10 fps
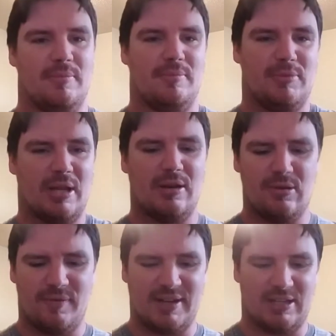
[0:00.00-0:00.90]
The New
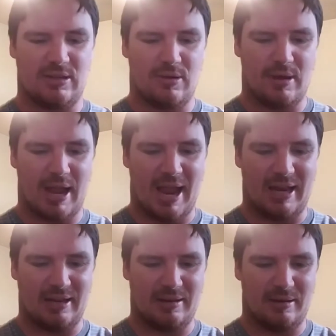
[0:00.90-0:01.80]
52
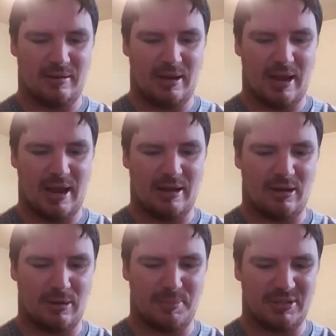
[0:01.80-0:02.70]
had a
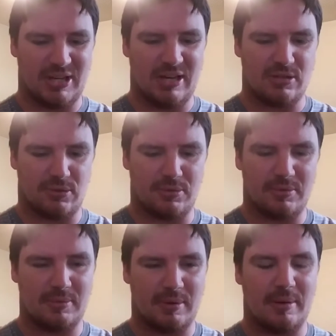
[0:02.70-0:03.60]
lot of potential.
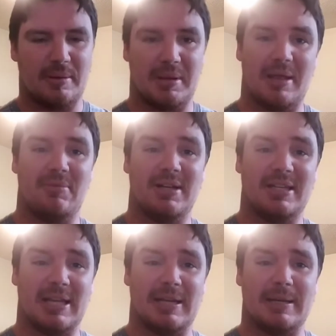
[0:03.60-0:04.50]
It really
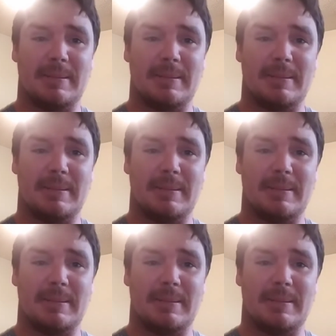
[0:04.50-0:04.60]
did.